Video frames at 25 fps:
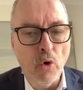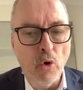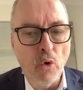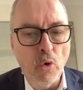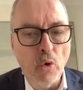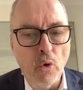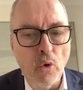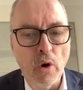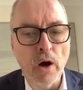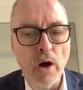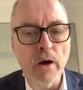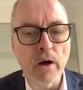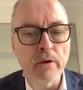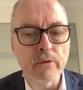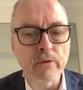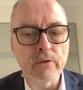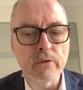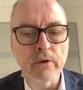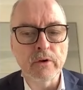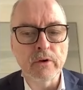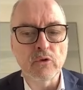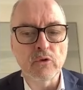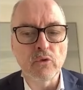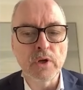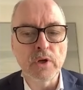or the
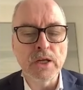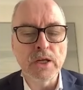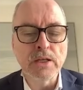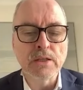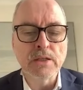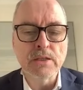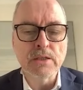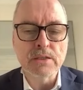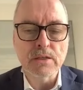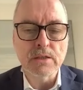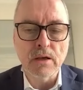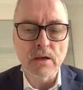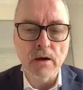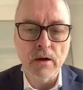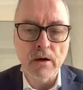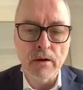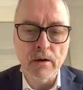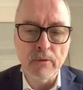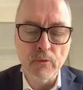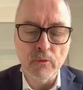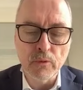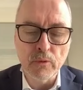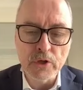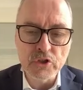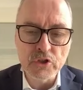Greens,
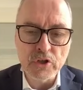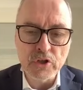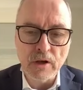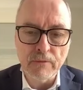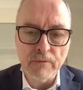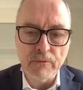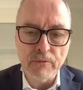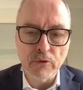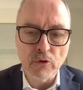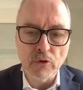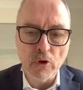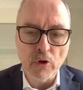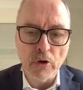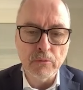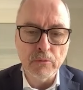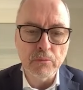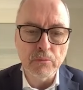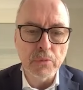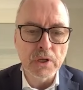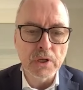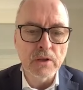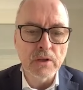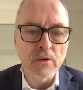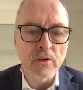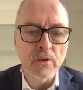which have not
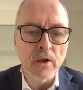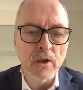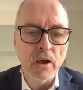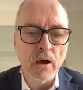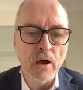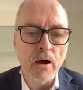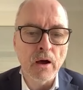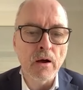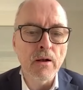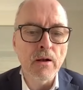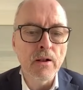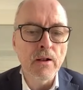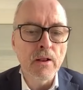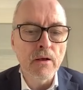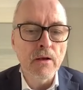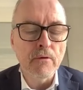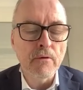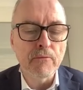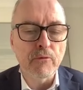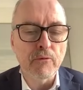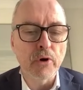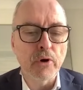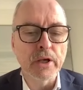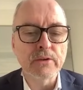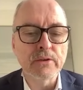been there,
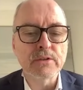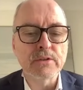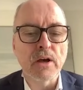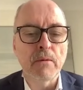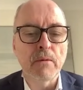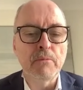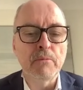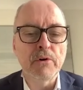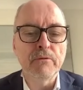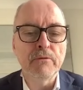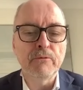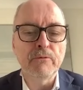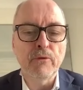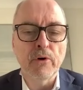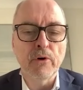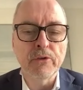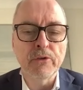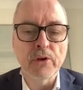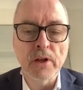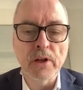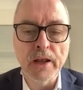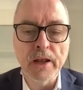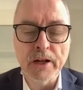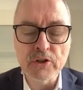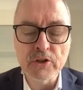for example, for the
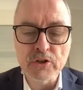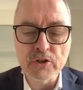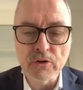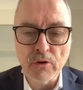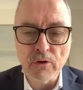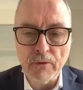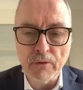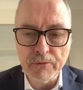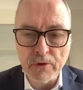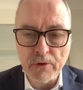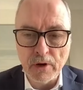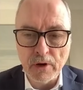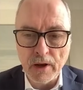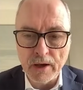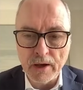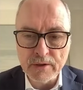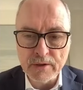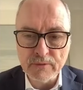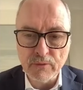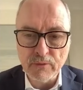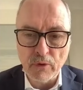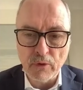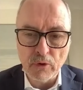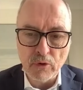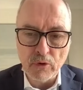election of the last
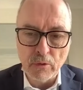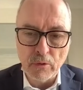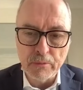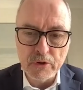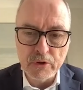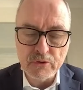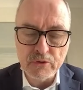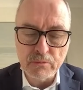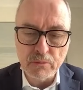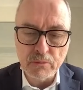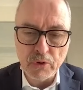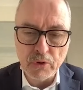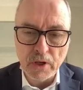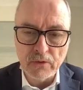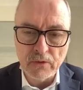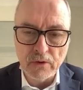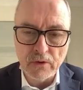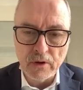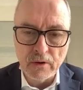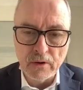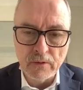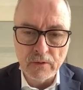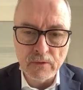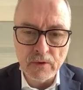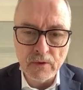four commission
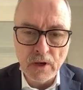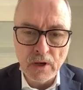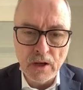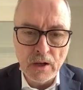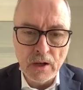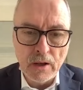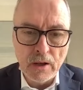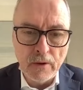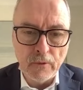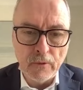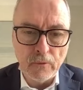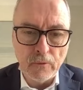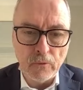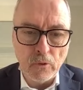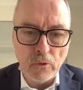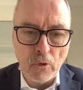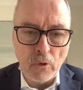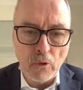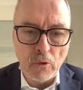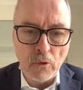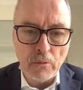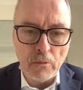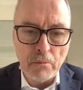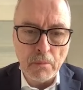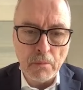presidents.
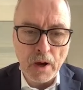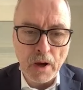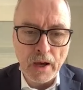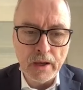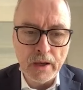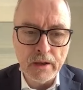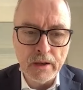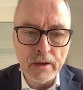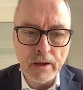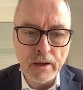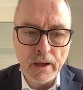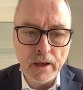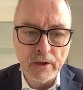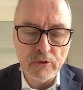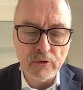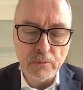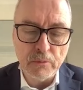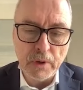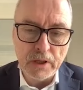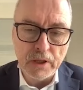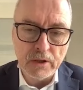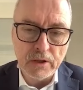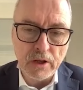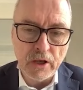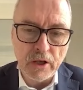So my
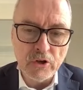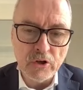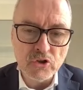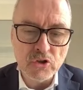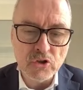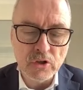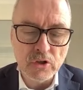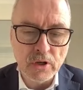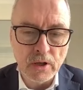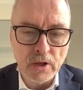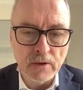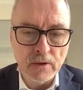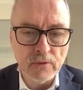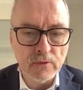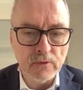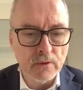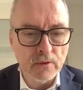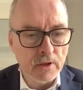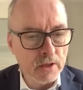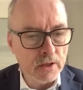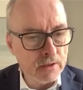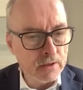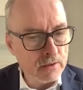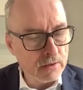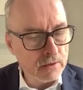expectation is
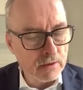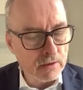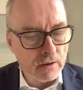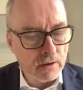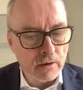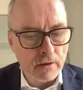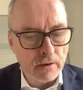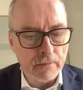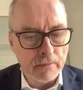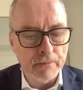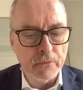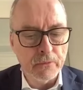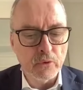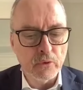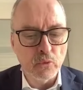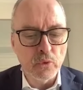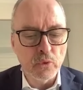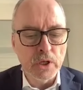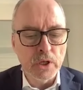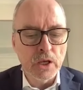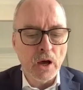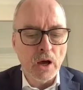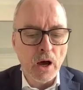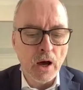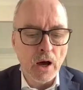that
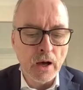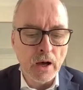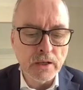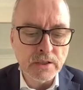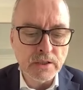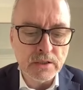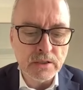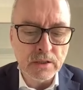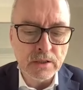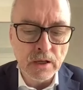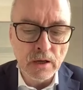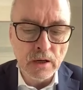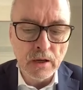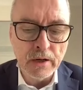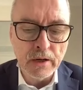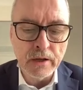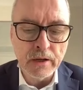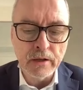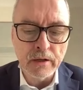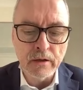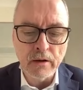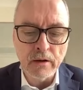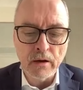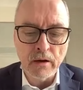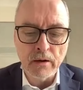we are still
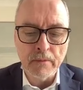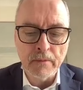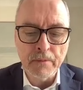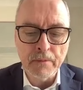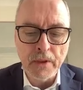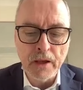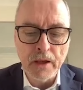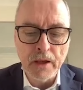in a